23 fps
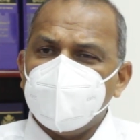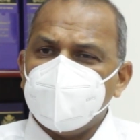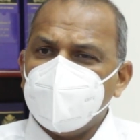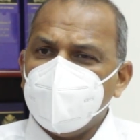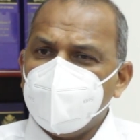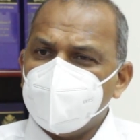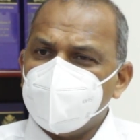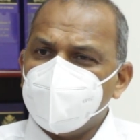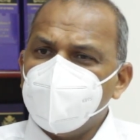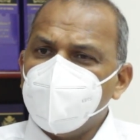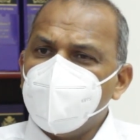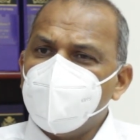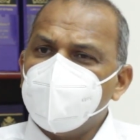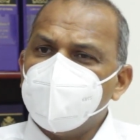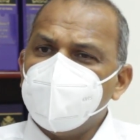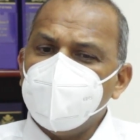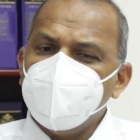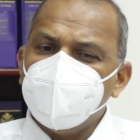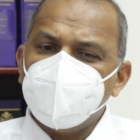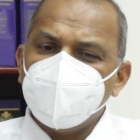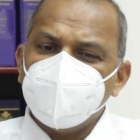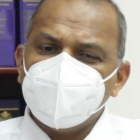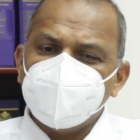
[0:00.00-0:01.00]
get more
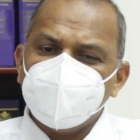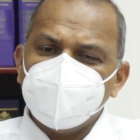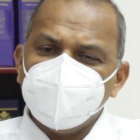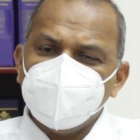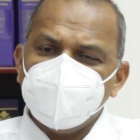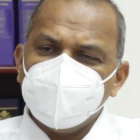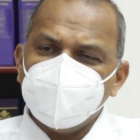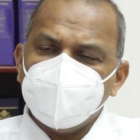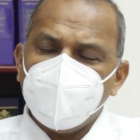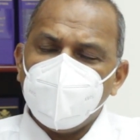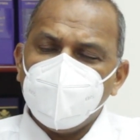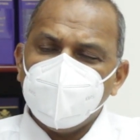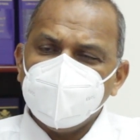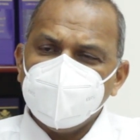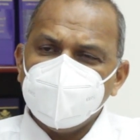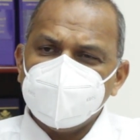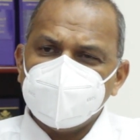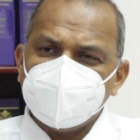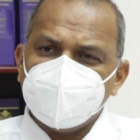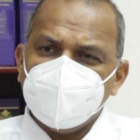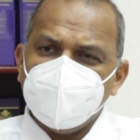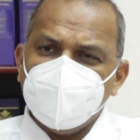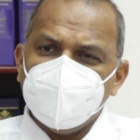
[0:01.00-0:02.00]
people to
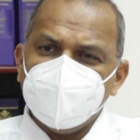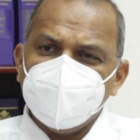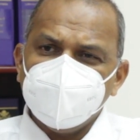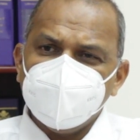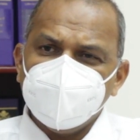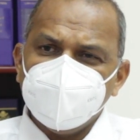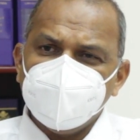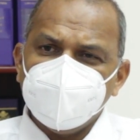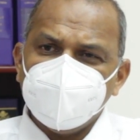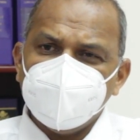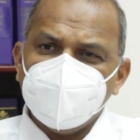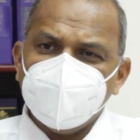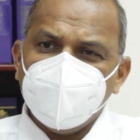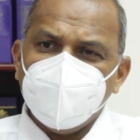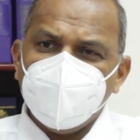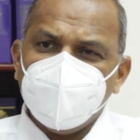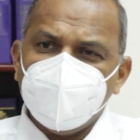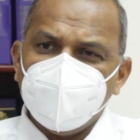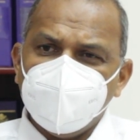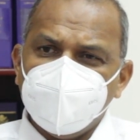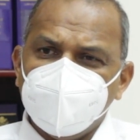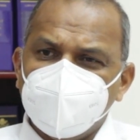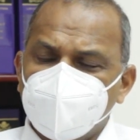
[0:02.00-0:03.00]
understand
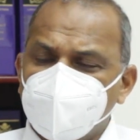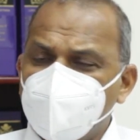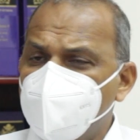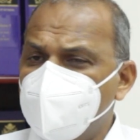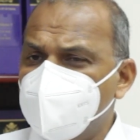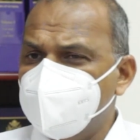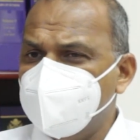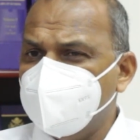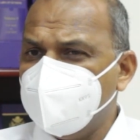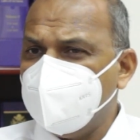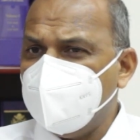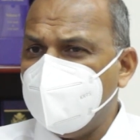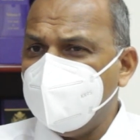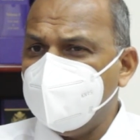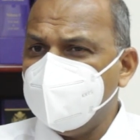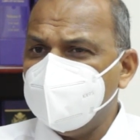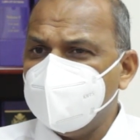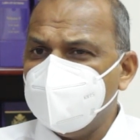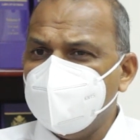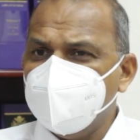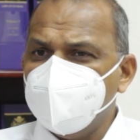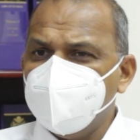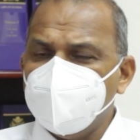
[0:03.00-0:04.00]

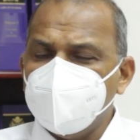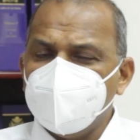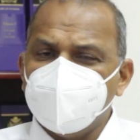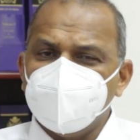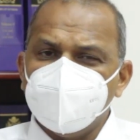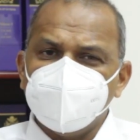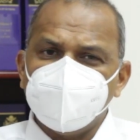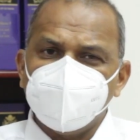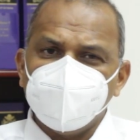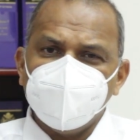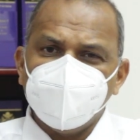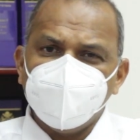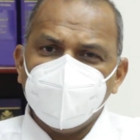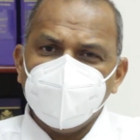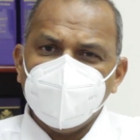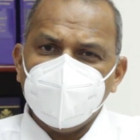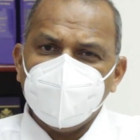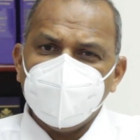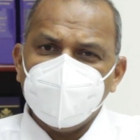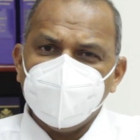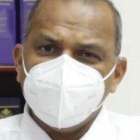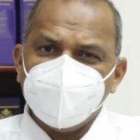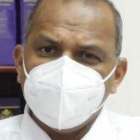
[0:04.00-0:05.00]
COVID-19, because we
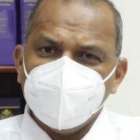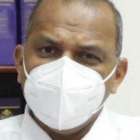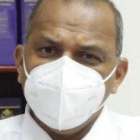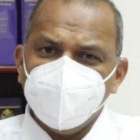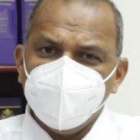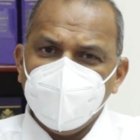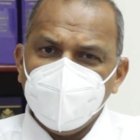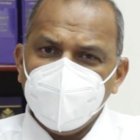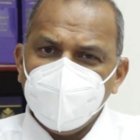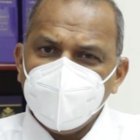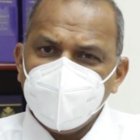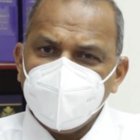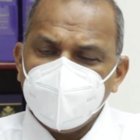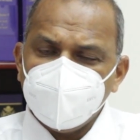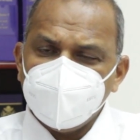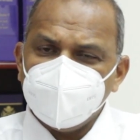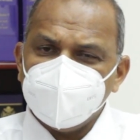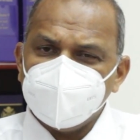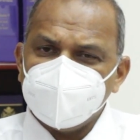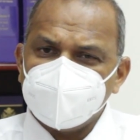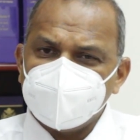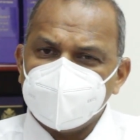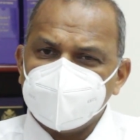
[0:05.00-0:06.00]
feel if the media
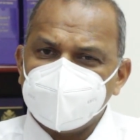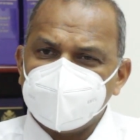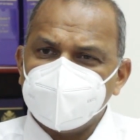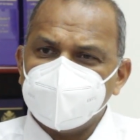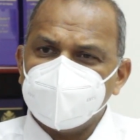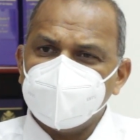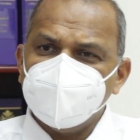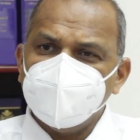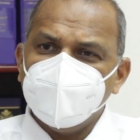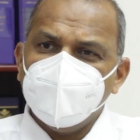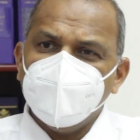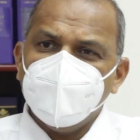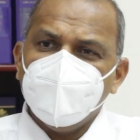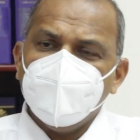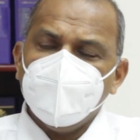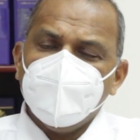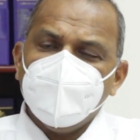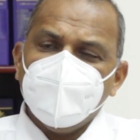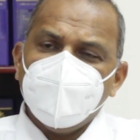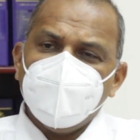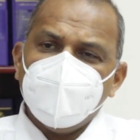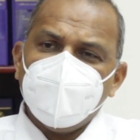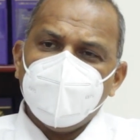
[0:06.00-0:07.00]
is
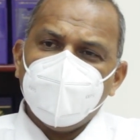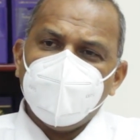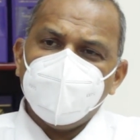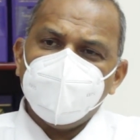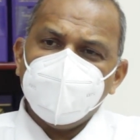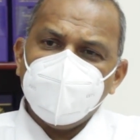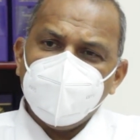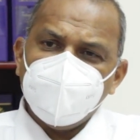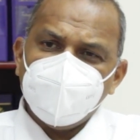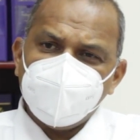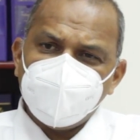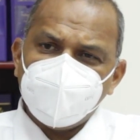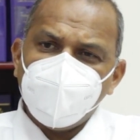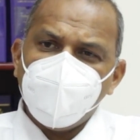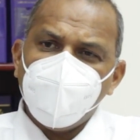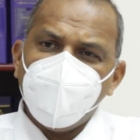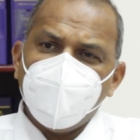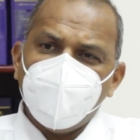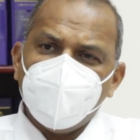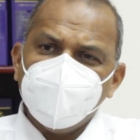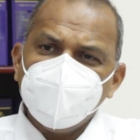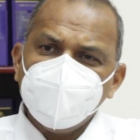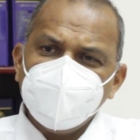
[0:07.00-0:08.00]

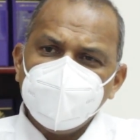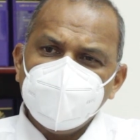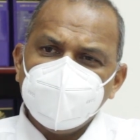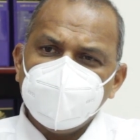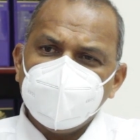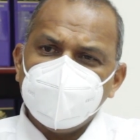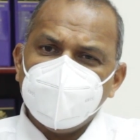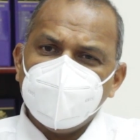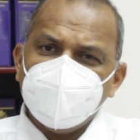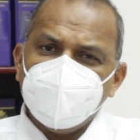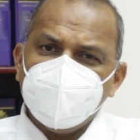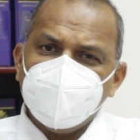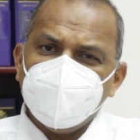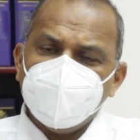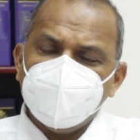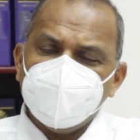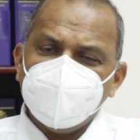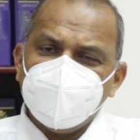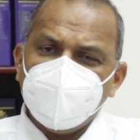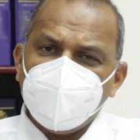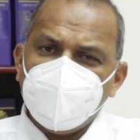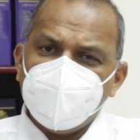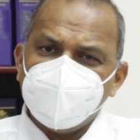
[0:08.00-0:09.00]
informed
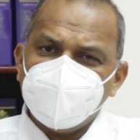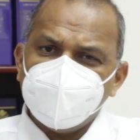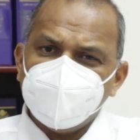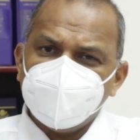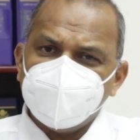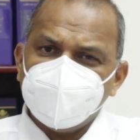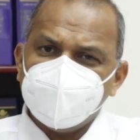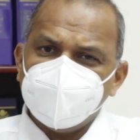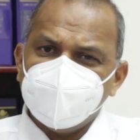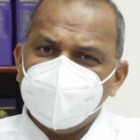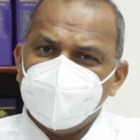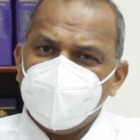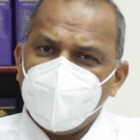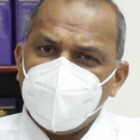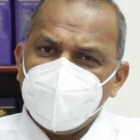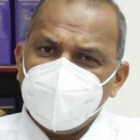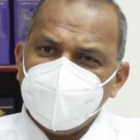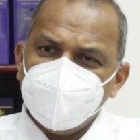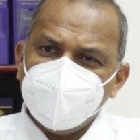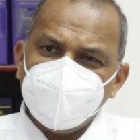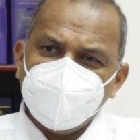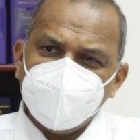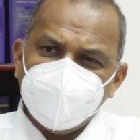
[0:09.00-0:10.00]
and have
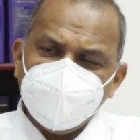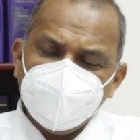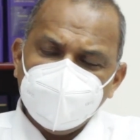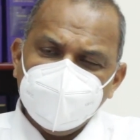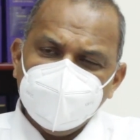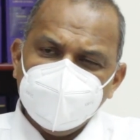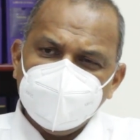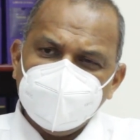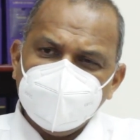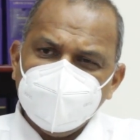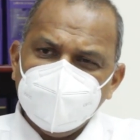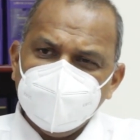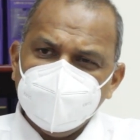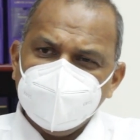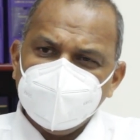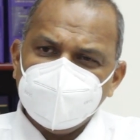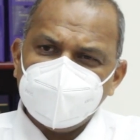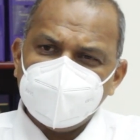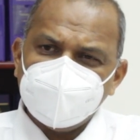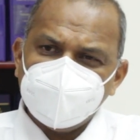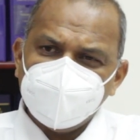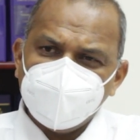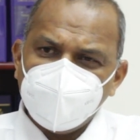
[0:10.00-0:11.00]
knowledge of the
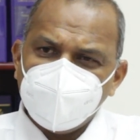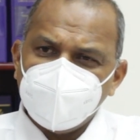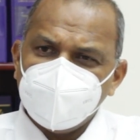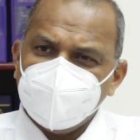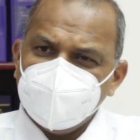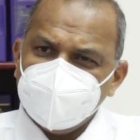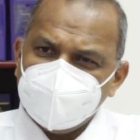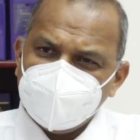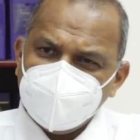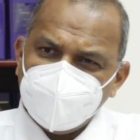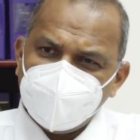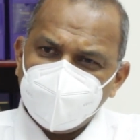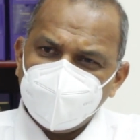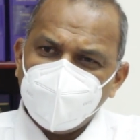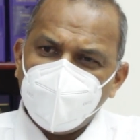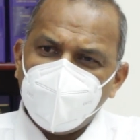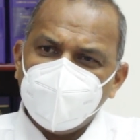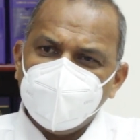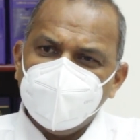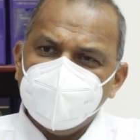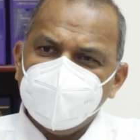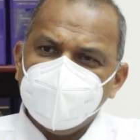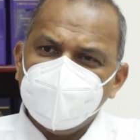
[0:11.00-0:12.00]
disease, more detailed
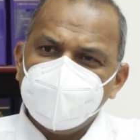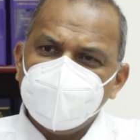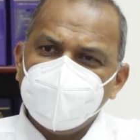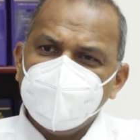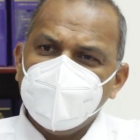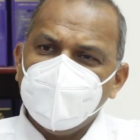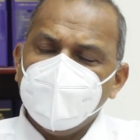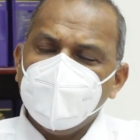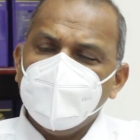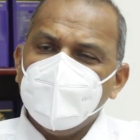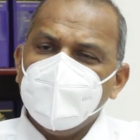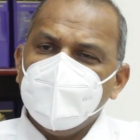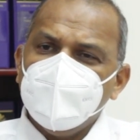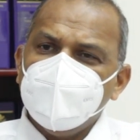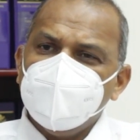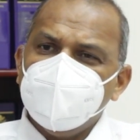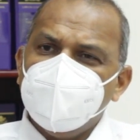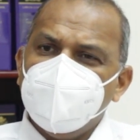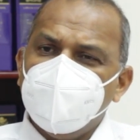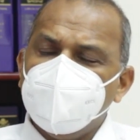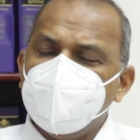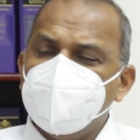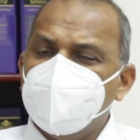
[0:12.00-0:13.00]
knowledge,
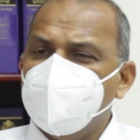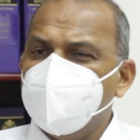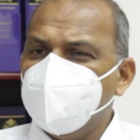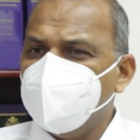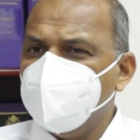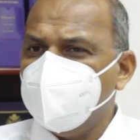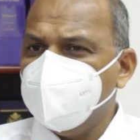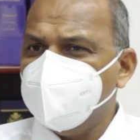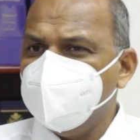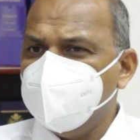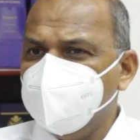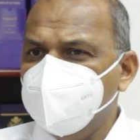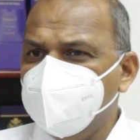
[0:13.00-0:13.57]
then they would